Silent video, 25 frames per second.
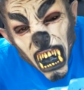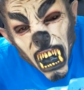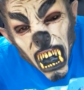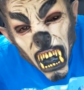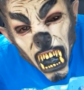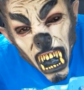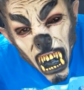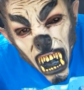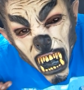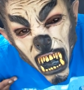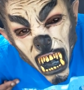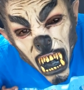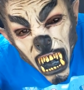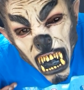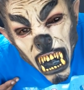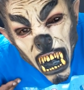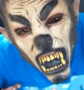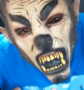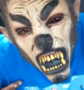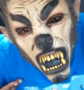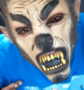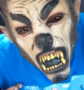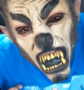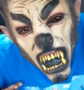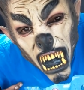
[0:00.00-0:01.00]
come out and I
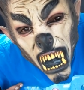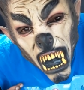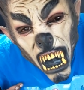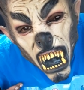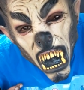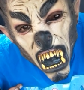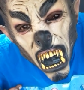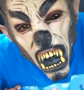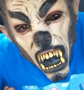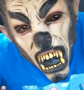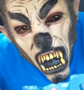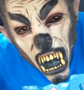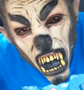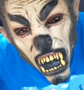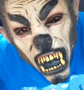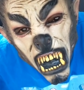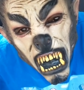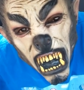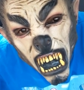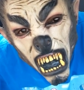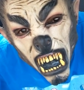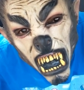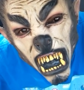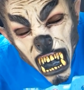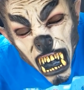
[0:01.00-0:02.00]
talk about Umar
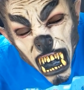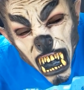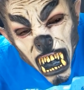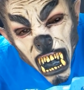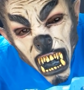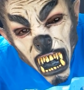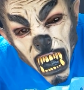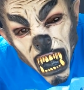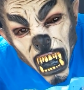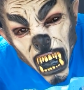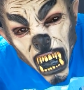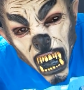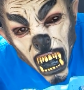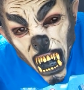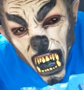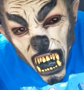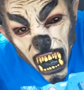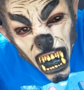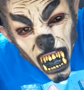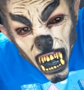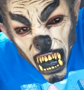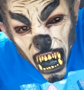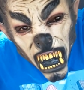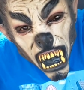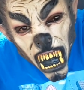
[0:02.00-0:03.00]
Johnson. I'm
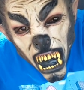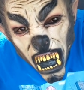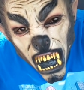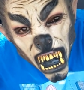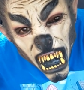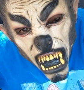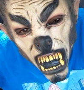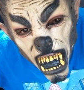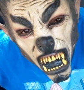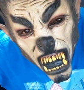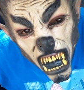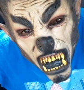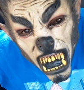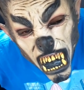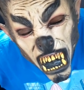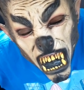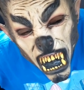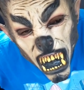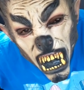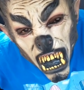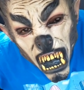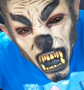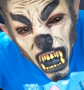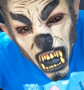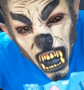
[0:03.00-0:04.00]
not a fan of his.
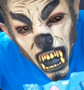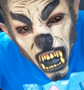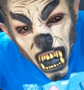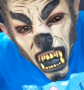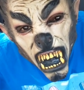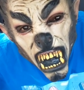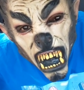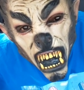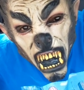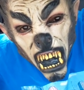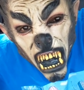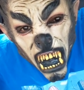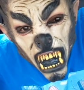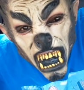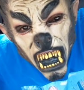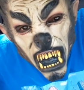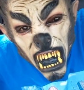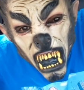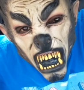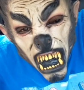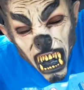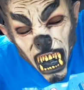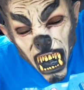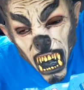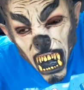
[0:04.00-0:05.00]
Like,
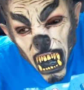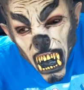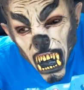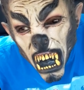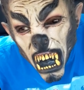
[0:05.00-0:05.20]
basically,